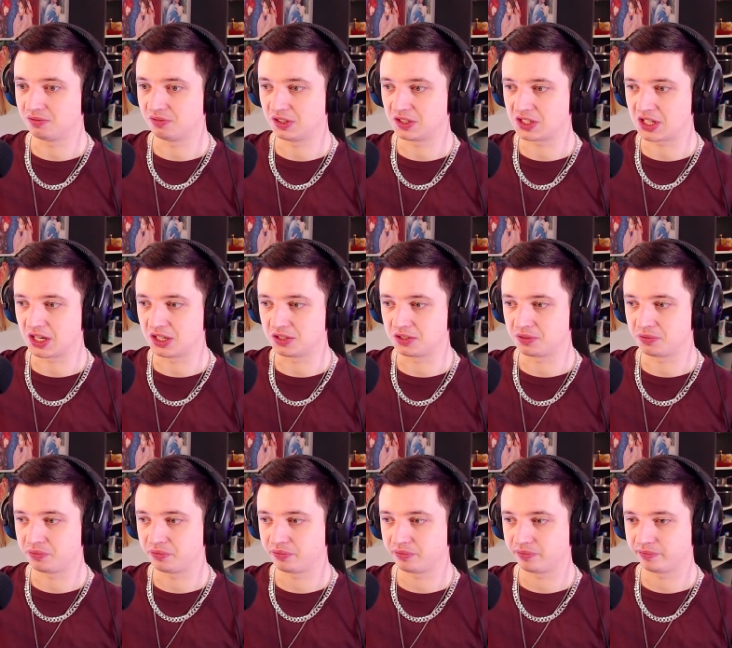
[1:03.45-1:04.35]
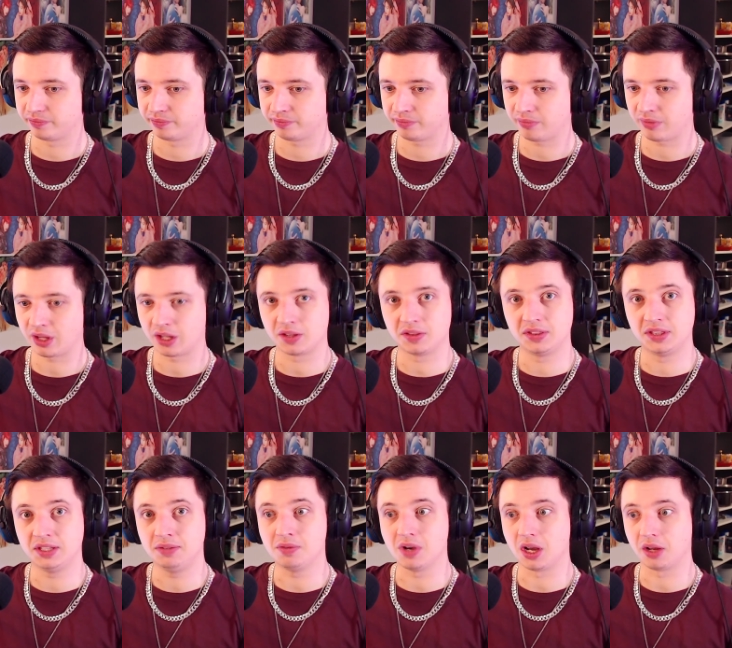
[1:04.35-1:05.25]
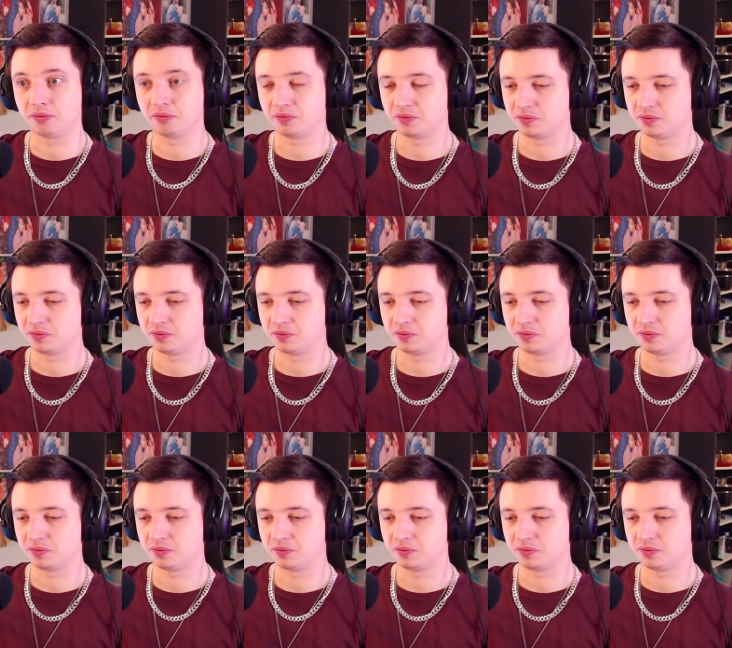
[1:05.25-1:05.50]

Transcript: Let's get it. Diva.